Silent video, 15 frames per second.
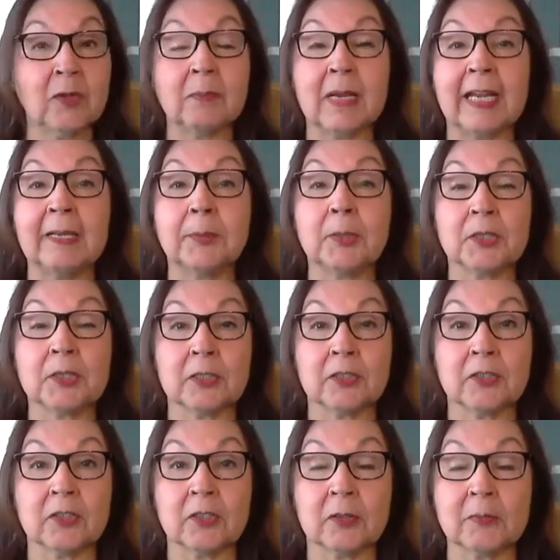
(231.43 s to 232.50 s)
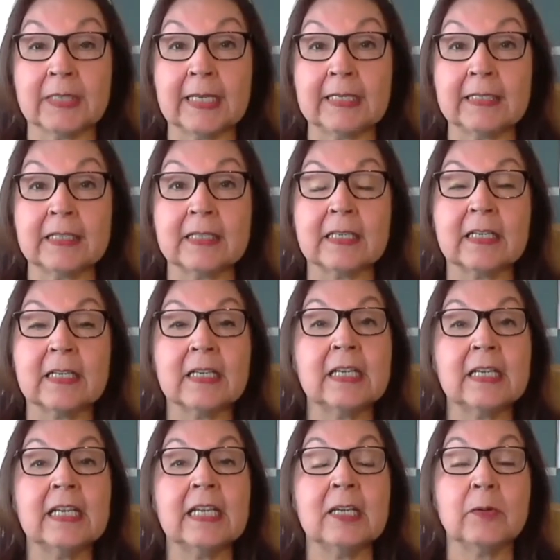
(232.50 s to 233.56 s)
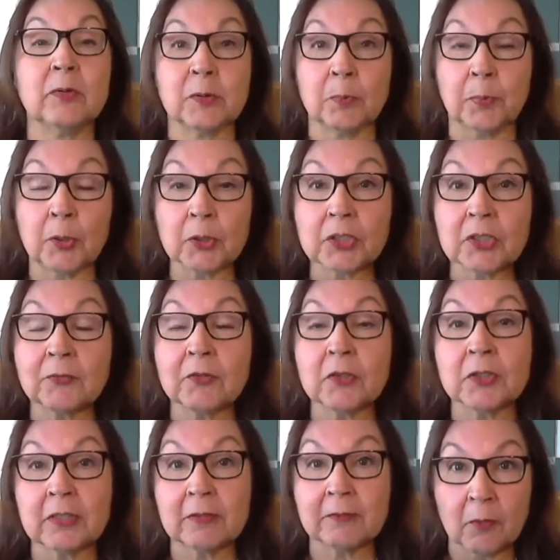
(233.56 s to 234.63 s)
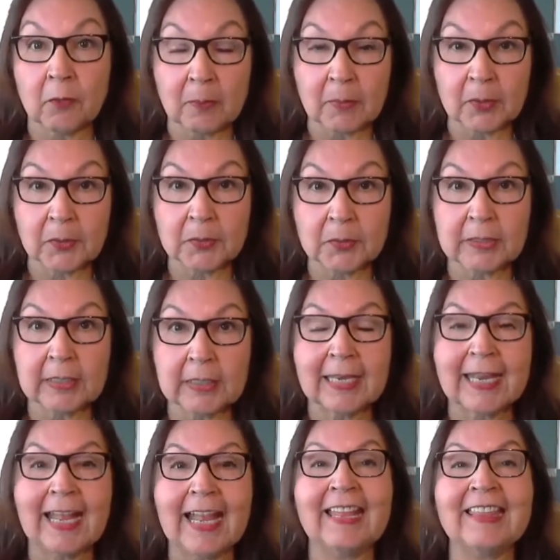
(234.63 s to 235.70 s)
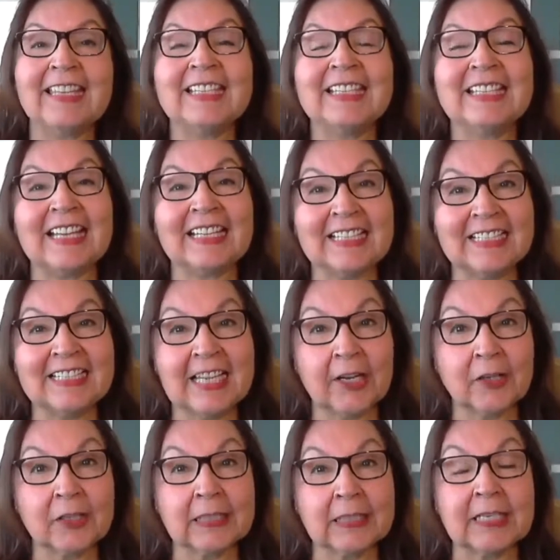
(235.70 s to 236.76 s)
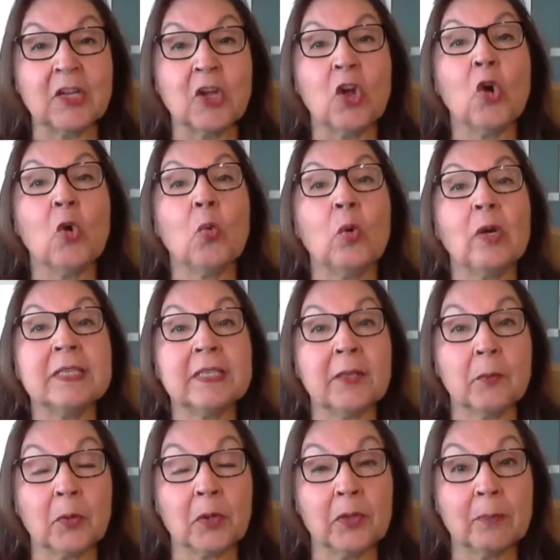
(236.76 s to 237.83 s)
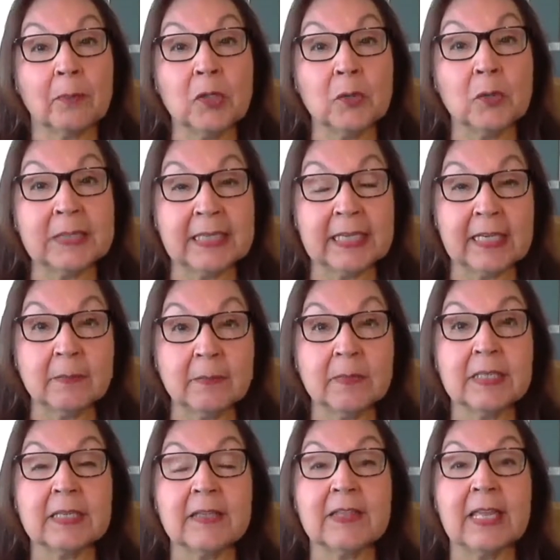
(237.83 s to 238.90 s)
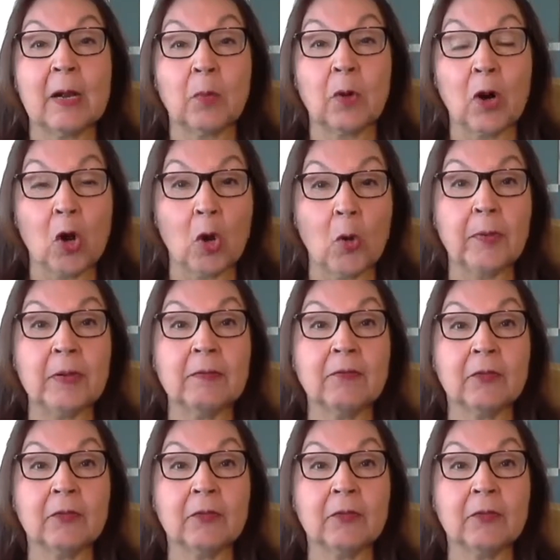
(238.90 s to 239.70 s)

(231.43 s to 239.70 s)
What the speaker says: In my personal circumstance, it was books first and foremost, and then secondarily were the museums that were open for